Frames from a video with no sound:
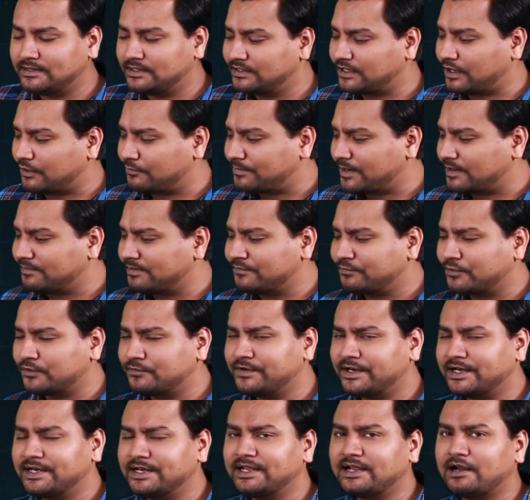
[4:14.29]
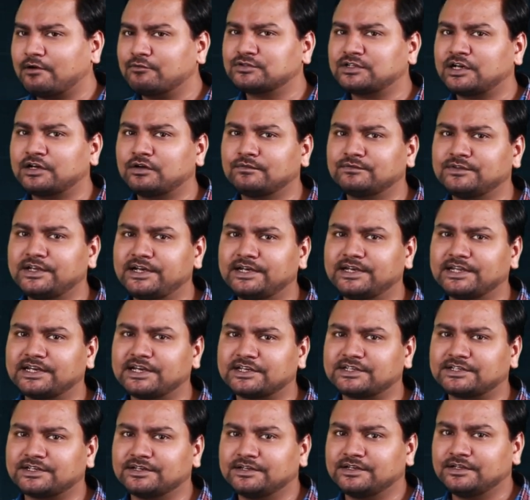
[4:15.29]
Now pi by 4 we can take outside of the
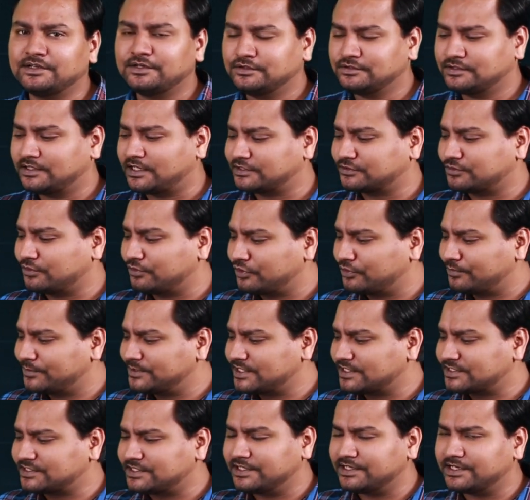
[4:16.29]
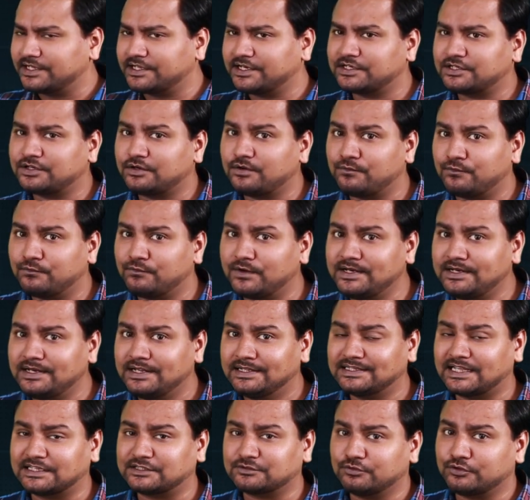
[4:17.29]
integration. That's going to be just integration of 1,
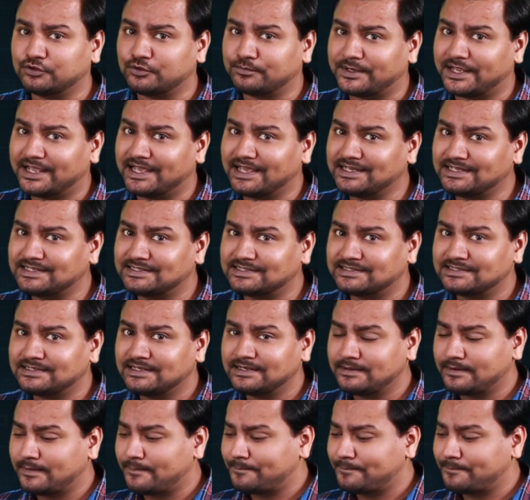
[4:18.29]
that's going to be x,